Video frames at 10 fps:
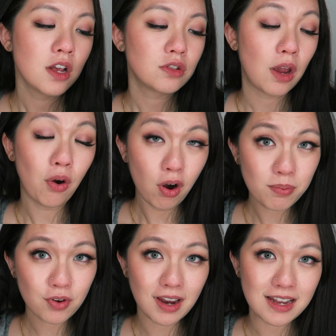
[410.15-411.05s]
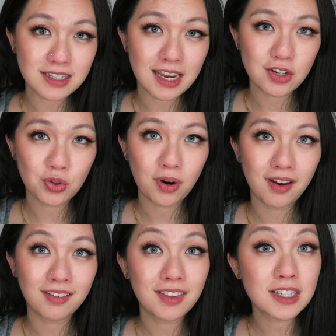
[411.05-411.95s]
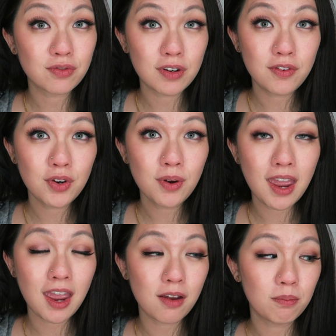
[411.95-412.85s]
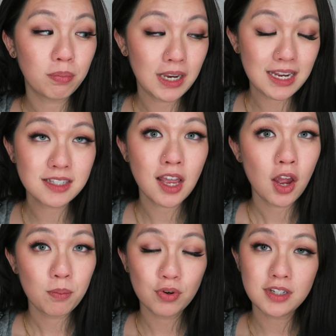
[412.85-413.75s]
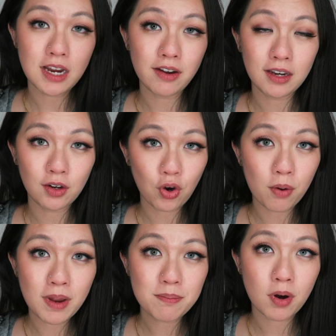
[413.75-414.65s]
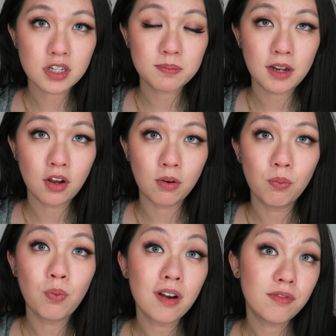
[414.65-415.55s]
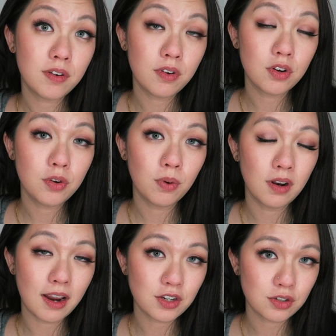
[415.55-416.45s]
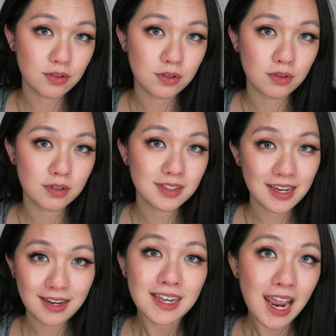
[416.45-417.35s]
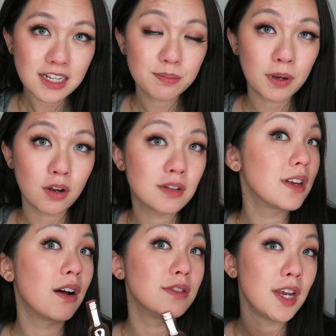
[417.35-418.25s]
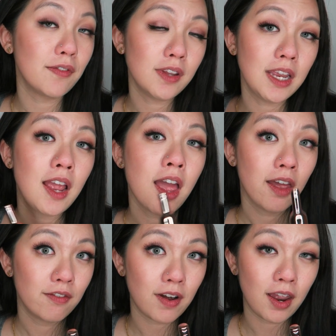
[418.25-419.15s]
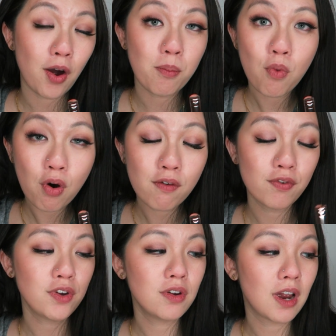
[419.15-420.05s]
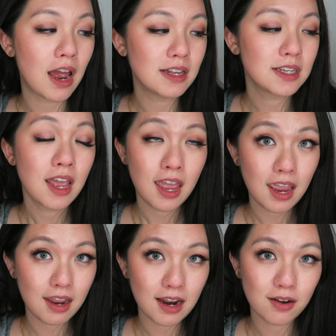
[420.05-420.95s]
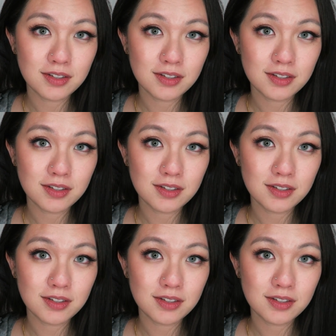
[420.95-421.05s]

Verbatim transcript: So I hope you guys enjoyed this review, and please put down in the comment box below what review you would like to see next, because I'll definitely find out more for you guys, and